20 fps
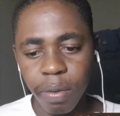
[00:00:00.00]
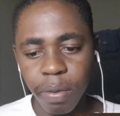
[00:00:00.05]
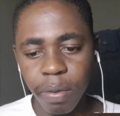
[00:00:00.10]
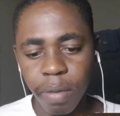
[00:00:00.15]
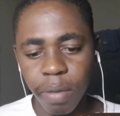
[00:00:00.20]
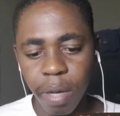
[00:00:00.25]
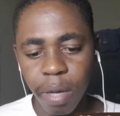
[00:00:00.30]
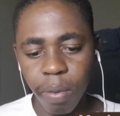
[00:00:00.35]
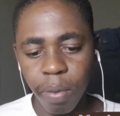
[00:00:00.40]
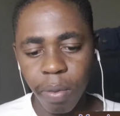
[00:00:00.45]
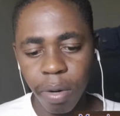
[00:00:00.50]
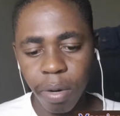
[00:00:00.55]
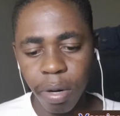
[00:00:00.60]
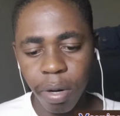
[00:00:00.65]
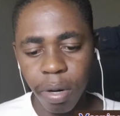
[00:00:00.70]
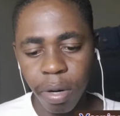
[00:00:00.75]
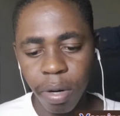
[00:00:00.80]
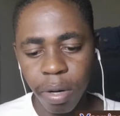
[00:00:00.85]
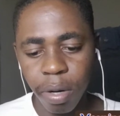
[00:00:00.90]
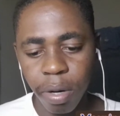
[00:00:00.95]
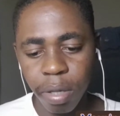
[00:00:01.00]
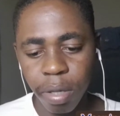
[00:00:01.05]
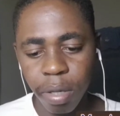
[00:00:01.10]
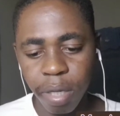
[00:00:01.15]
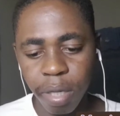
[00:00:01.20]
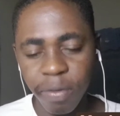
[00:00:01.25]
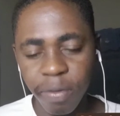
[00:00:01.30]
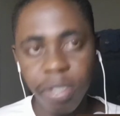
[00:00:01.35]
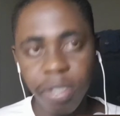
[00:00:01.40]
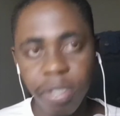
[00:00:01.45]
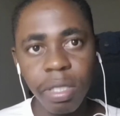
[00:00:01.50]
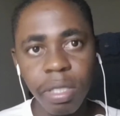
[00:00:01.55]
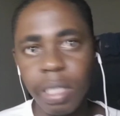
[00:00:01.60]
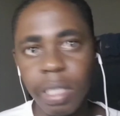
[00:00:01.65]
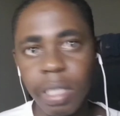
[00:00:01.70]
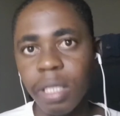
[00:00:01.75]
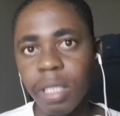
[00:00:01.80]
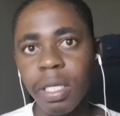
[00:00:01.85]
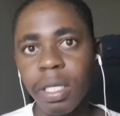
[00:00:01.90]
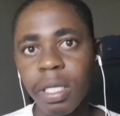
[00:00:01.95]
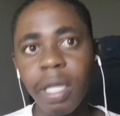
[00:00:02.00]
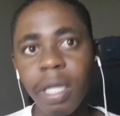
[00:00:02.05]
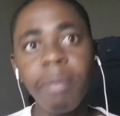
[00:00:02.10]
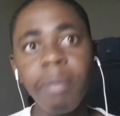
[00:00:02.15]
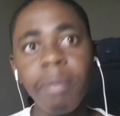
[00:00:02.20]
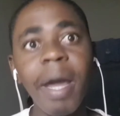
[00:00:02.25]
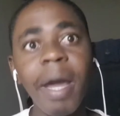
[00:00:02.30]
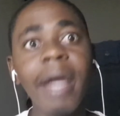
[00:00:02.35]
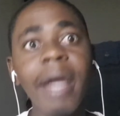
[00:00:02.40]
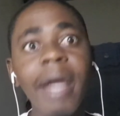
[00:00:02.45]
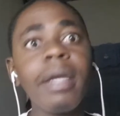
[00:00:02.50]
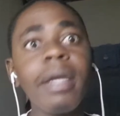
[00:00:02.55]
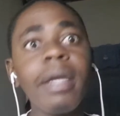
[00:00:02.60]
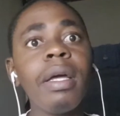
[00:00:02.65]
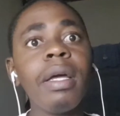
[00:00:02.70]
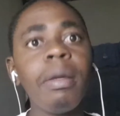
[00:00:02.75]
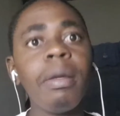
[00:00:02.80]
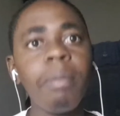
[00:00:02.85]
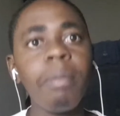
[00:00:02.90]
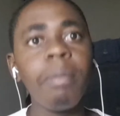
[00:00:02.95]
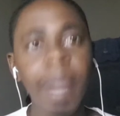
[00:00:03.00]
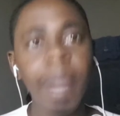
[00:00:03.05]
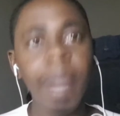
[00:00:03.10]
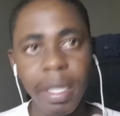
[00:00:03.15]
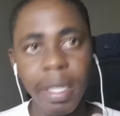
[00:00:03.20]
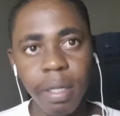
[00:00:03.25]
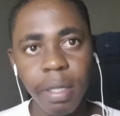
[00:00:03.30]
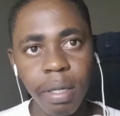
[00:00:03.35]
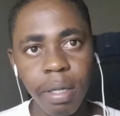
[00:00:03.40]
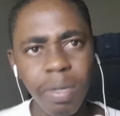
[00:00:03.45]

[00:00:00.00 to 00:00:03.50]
that were conventionally done by men.